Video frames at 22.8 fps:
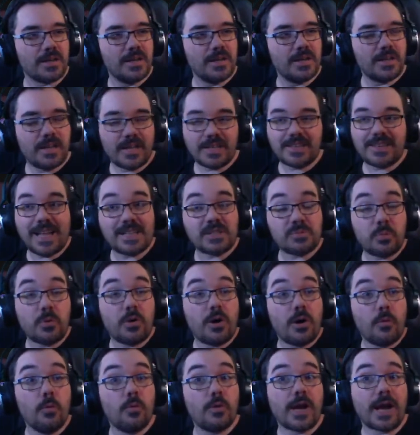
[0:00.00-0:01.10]
Like, that's what
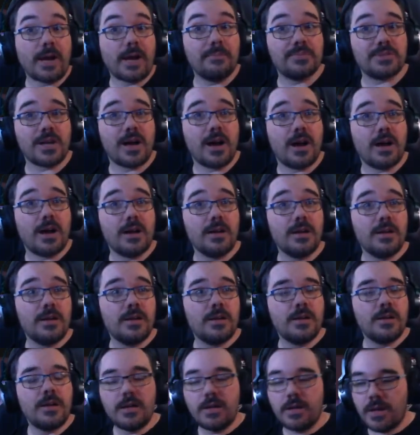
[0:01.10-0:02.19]
all games are.
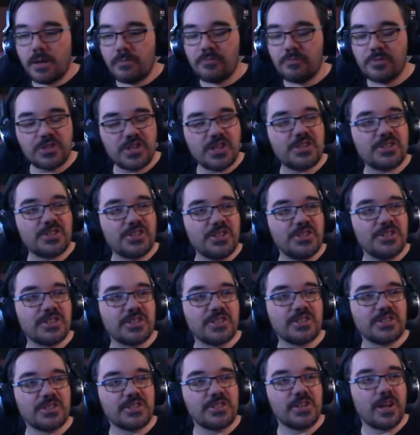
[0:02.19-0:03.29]
Resistance
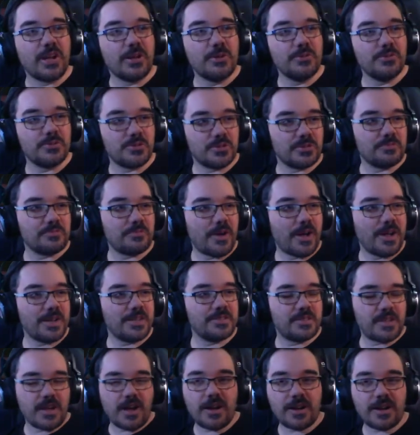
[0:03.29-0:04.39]
is an illusion, right?
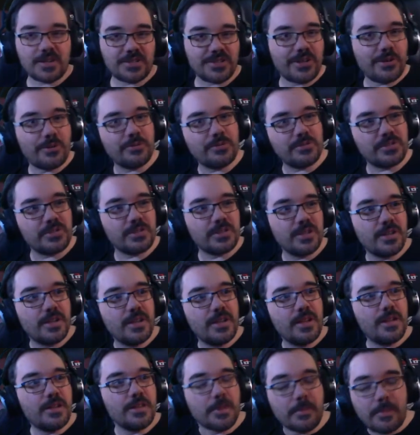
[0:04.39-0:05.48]
Dark Souls,
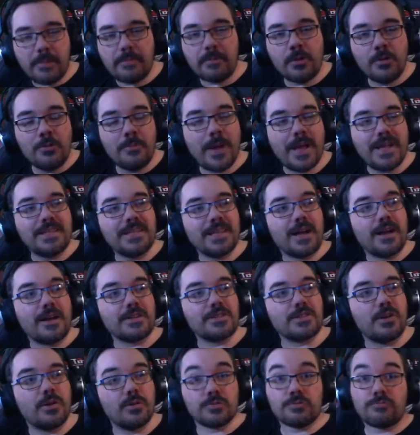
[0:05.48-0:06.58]
the people who made Dark
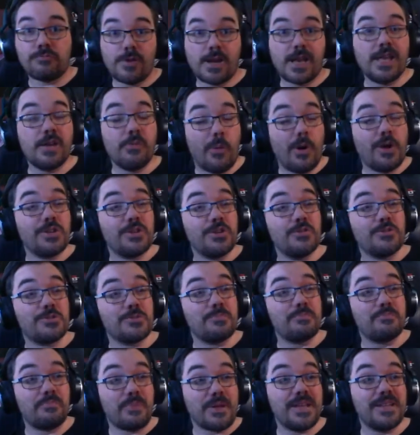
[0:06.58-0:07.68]
Souls really want you to
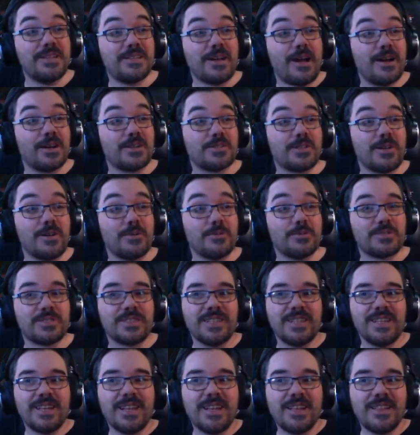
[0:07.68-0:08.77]
beat Dark Souls.
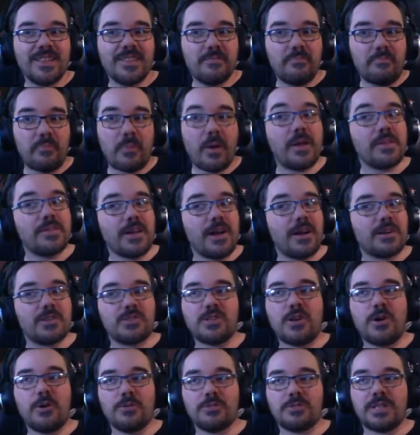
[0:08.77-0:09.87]
But Dark
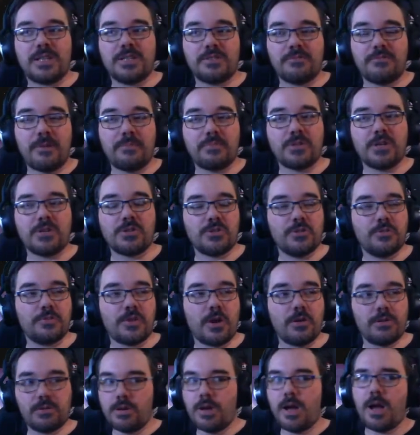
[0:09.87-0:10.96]
Souls has a reputation of
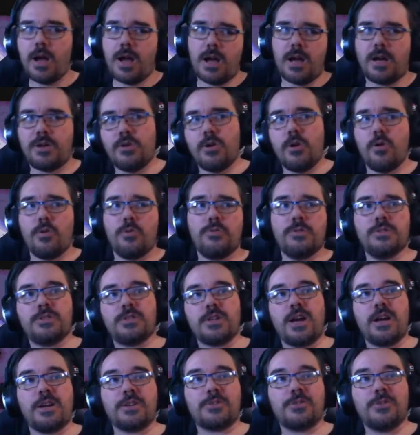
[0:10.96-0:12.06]
going, no, it's a
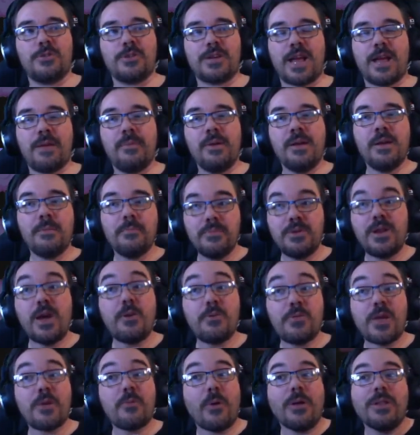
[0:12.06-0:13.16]
hardcore game. No,
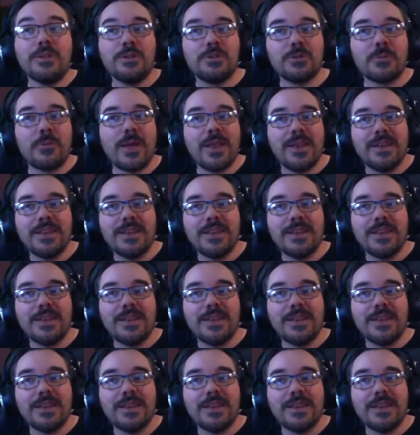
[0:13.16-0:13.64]
they want you to win.